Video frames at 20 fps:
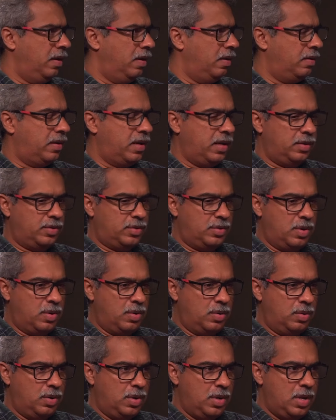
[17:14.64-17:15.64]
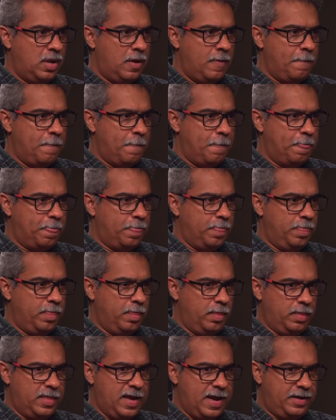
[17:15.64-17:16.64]
Okay, so
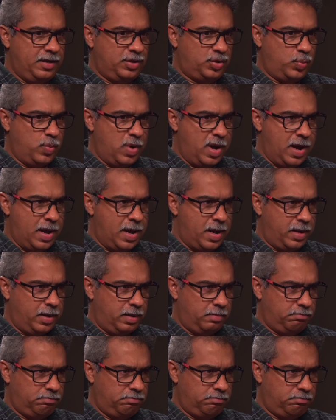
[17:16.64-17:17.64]
that is why,